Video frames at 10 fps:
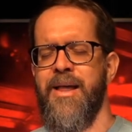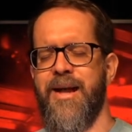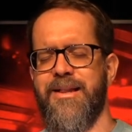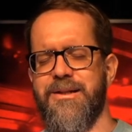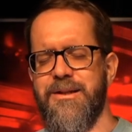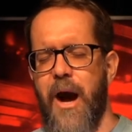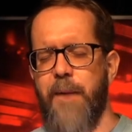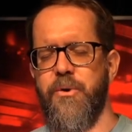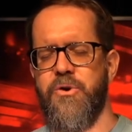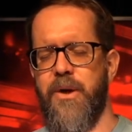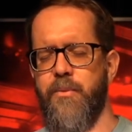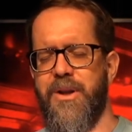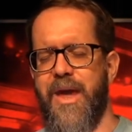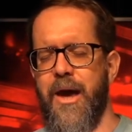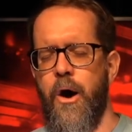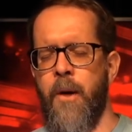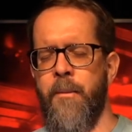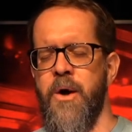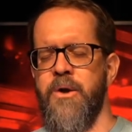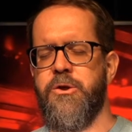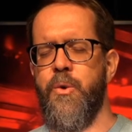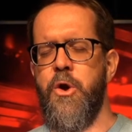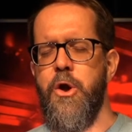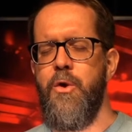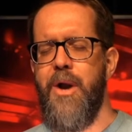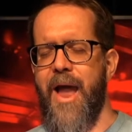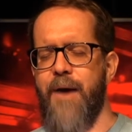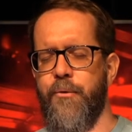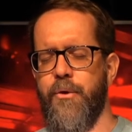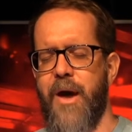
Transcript: that discipleship would kick up to a new level,